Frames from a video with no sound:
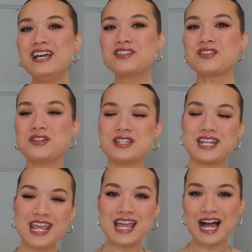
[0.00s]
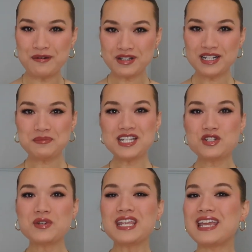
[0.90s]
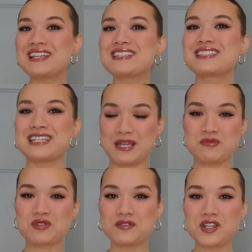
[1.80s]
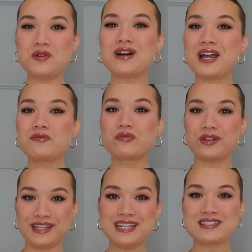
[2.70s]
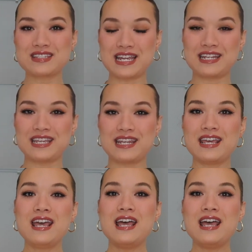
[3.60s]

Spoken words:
So today I'm gonna be doing a Skims review. I'm really excited.